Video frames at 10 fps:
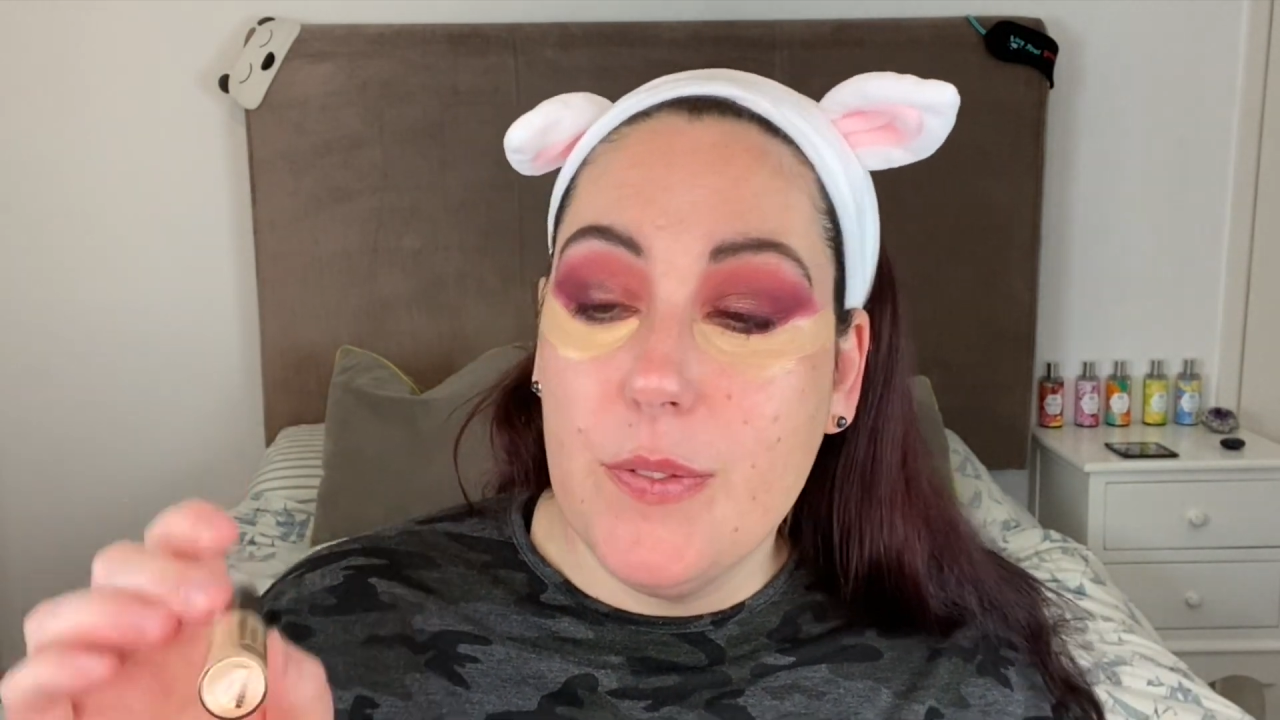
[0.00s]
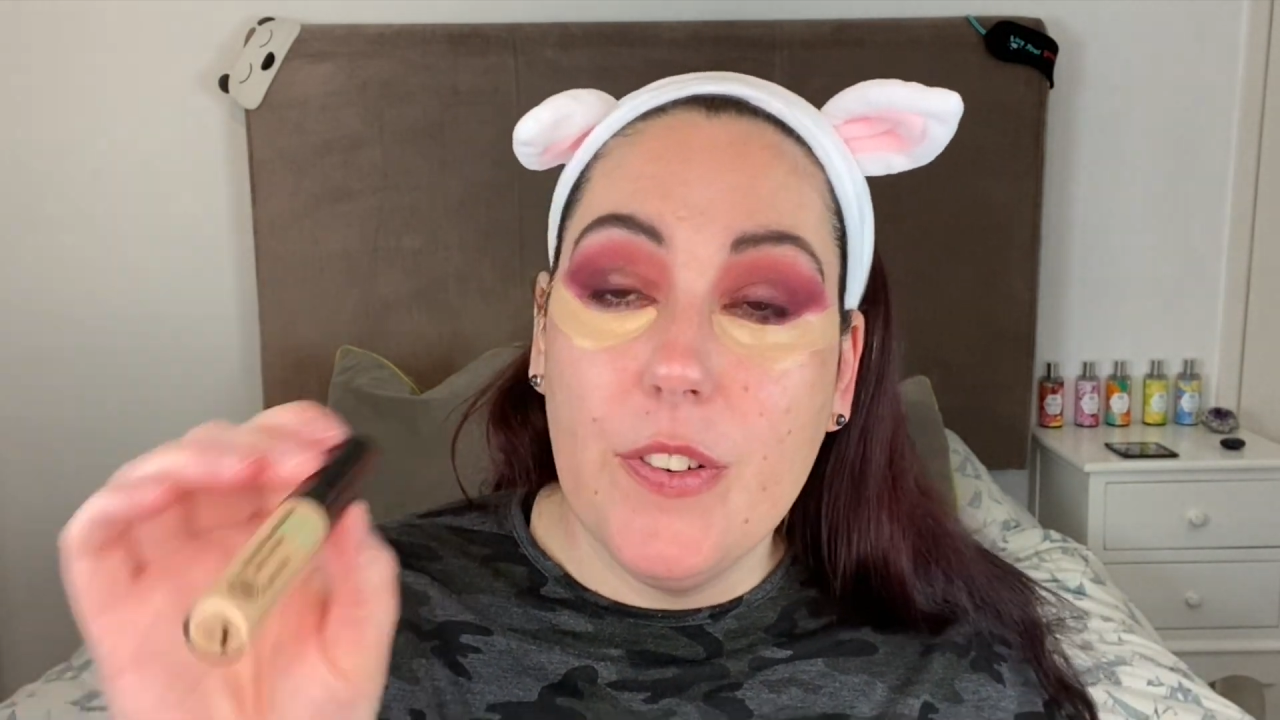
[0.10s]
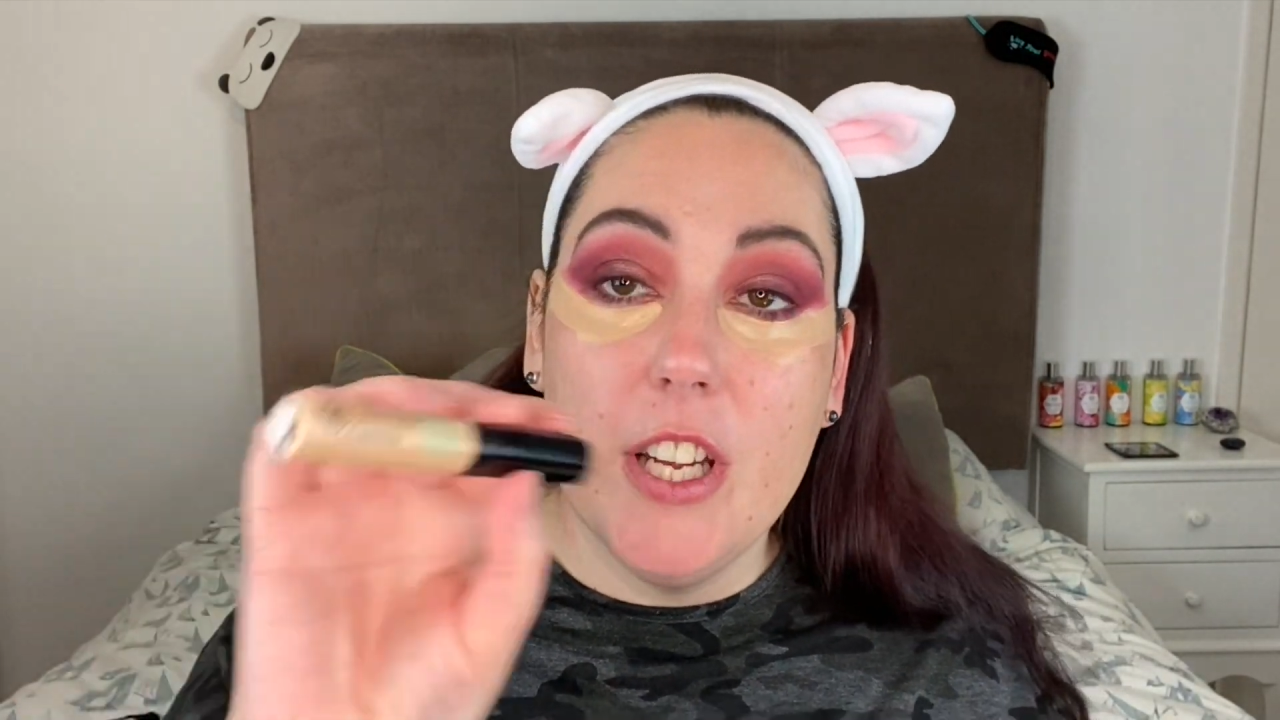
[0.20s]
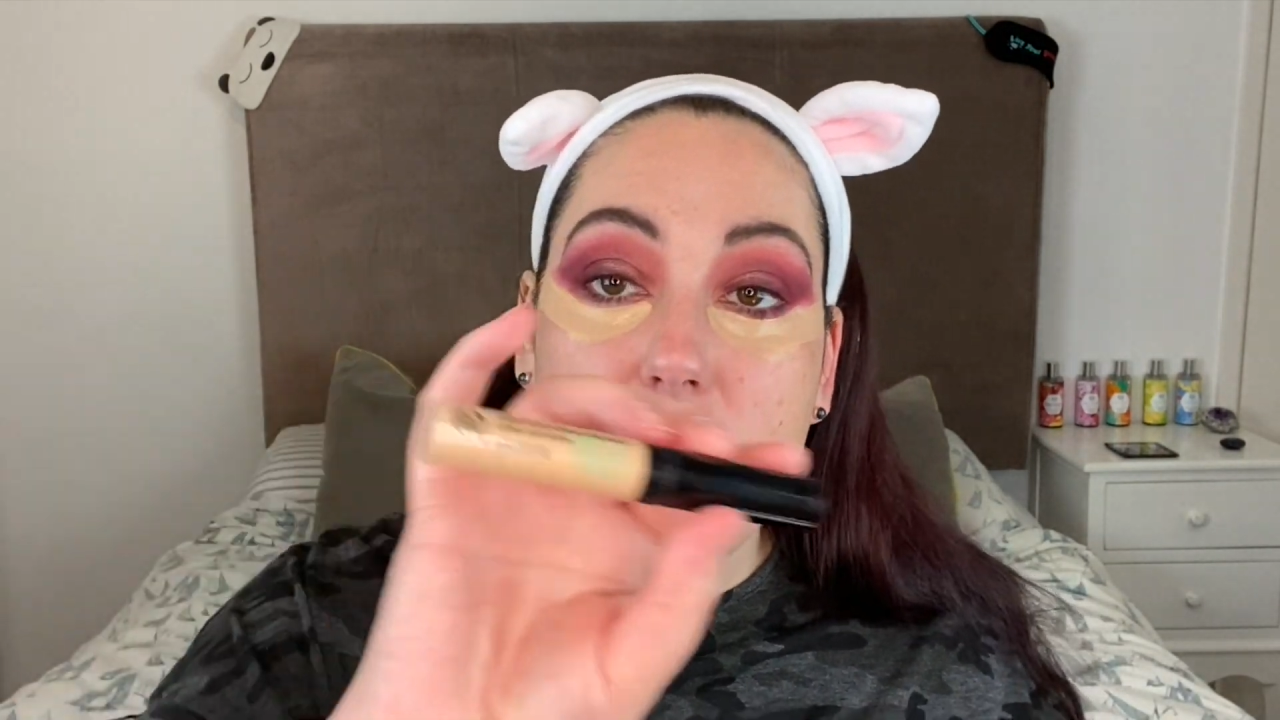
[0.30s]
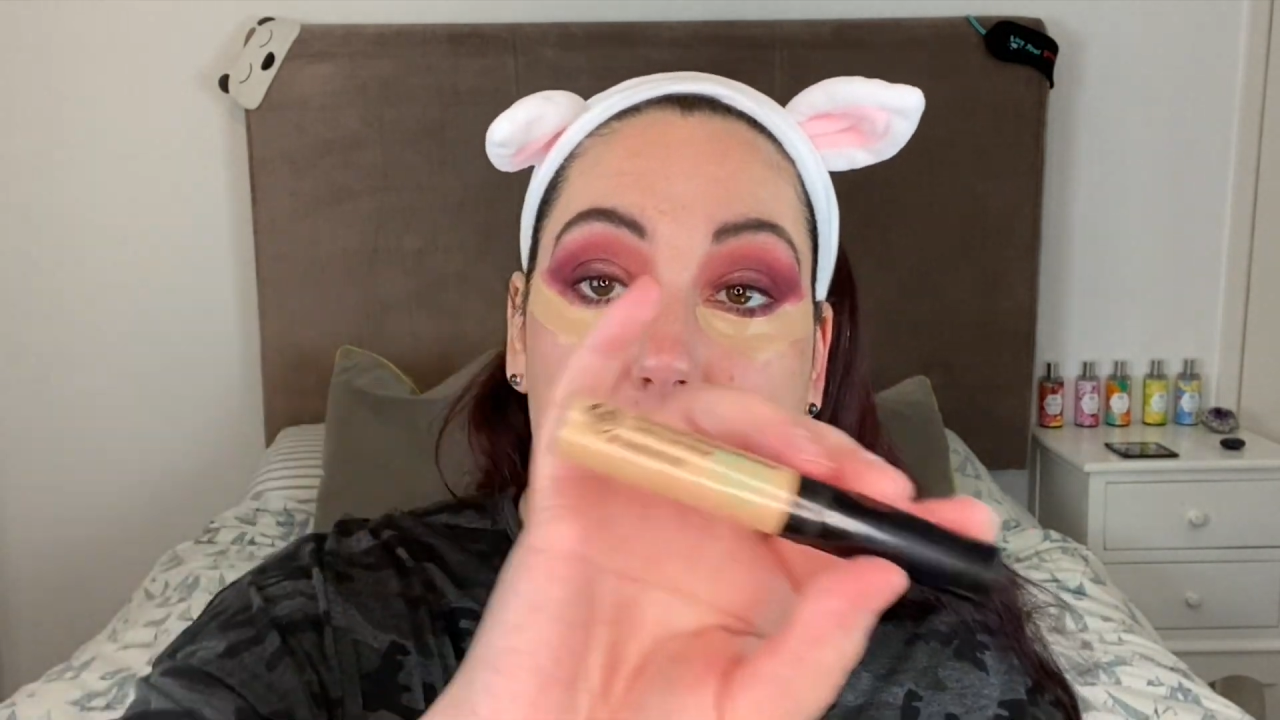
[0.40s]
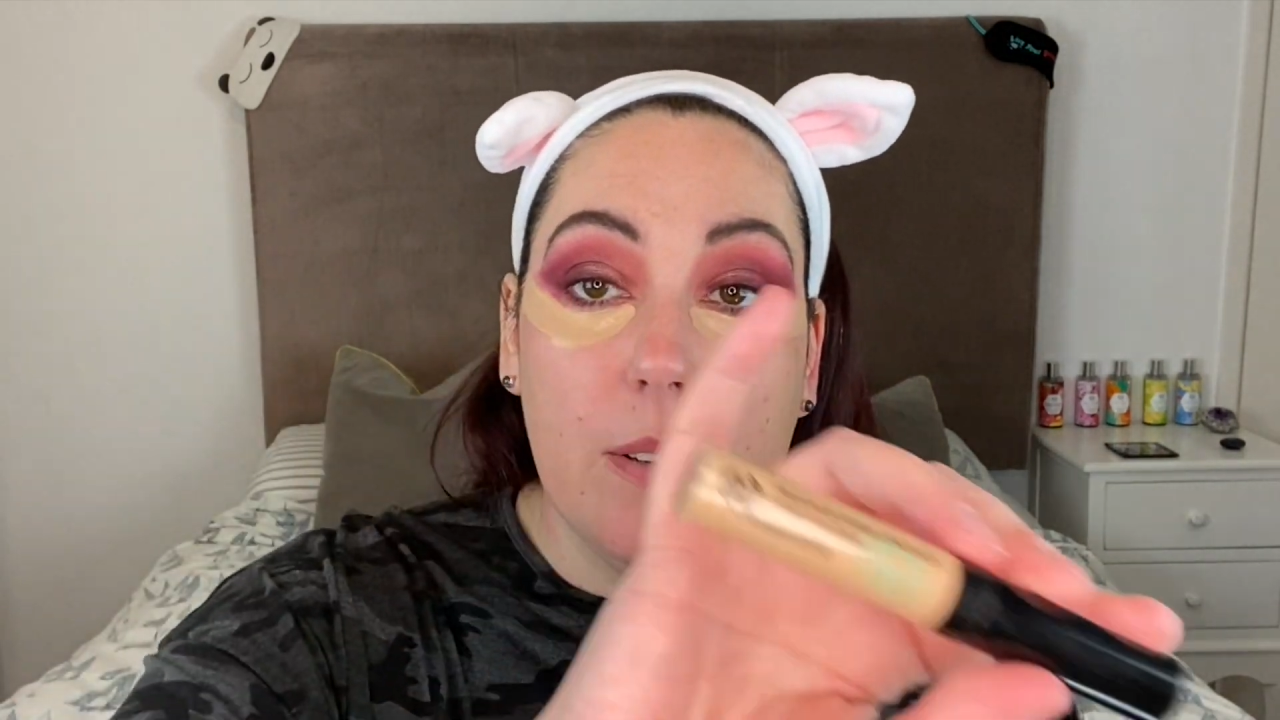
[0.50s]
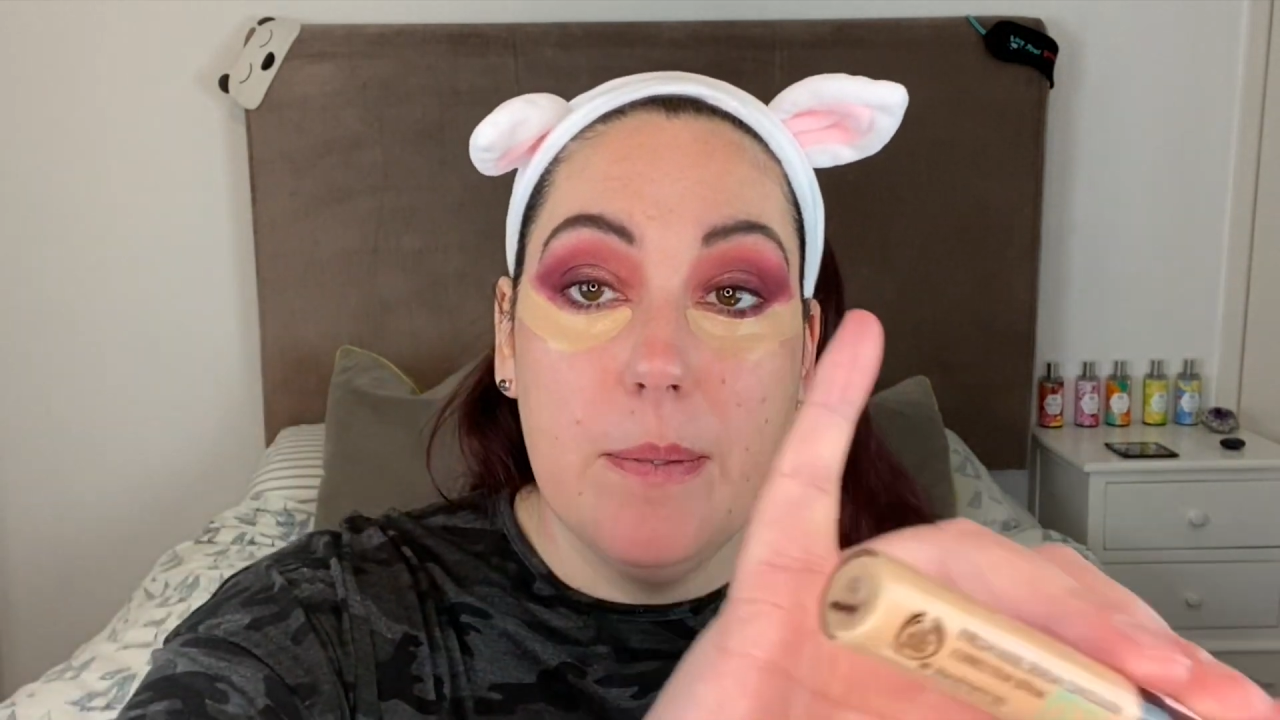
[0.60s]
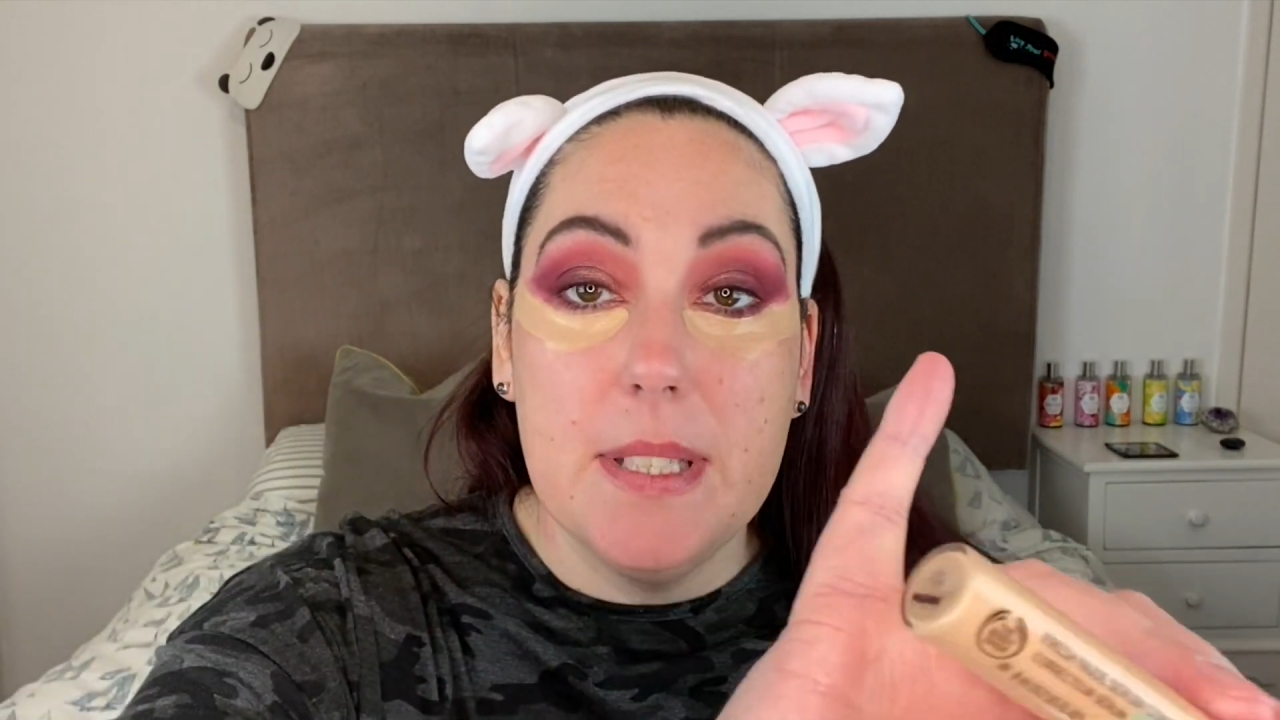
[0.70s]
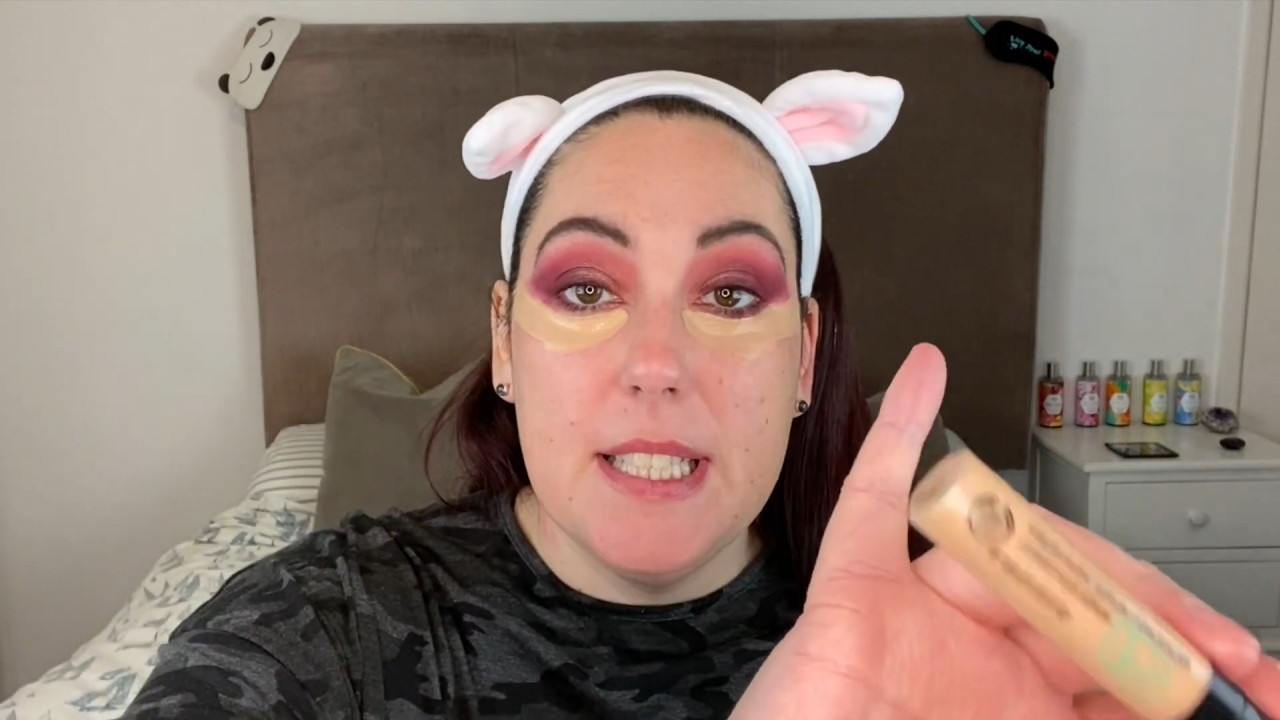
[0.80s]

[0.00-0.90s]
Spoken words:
fresh nude